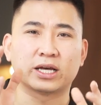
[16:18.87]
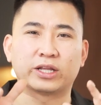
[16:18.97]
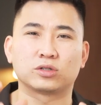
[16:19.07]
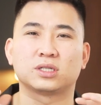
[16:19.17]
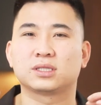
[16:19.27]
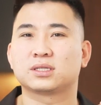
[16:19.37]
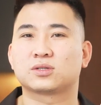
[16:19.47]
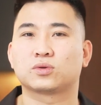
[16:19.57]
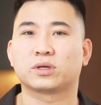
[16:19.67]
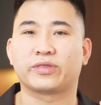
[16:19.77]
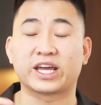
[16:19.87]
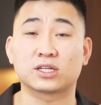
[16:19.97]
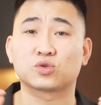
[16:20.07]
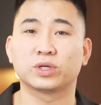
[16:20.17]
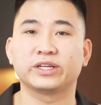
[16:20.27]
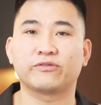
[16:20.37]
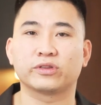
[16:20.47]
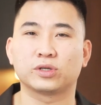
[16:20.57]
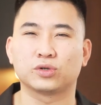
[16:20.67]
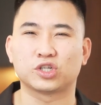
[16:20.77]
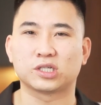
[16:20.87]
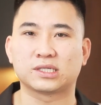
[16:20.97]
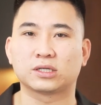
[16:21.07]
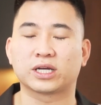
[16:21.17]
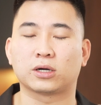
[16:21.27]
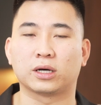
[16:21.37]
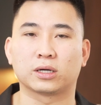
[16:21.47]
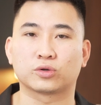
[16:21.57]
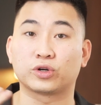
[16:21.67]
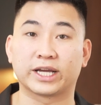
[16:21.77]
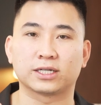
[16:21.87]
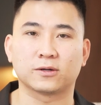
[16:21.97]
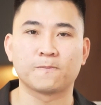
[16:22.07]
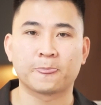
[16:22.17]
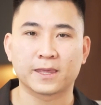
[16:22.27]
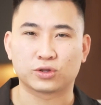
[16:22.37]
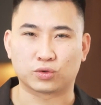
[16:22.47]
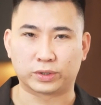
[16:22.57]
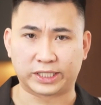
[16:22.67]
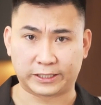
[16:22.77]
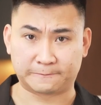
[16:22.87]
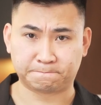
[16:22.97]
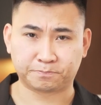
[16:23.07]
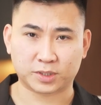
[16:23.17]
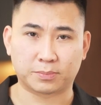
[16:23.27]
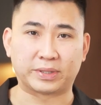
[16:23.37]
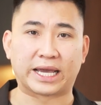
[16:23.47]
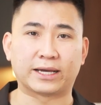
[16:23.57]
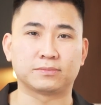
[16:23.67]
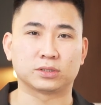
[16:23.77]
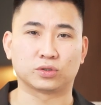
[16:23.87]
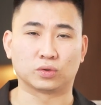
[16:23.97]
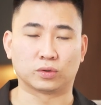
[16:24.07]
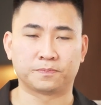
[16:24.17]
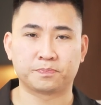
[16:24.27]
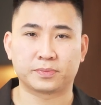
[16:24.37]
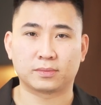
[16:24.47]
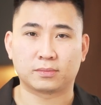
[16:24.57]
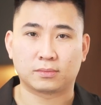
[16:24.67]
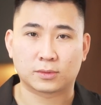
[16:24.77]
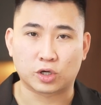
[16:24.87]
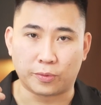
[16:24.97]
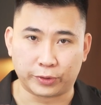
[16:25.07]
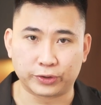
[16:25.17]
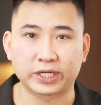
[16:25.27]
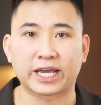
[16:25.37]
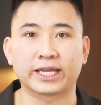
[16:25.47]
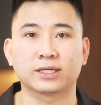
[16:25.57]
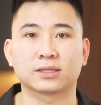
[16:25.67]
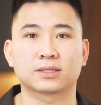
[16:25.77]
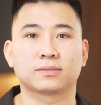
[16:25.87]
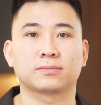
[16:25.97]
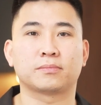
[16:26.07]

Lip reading: And that is really for the UGC creator to really be able to communicate it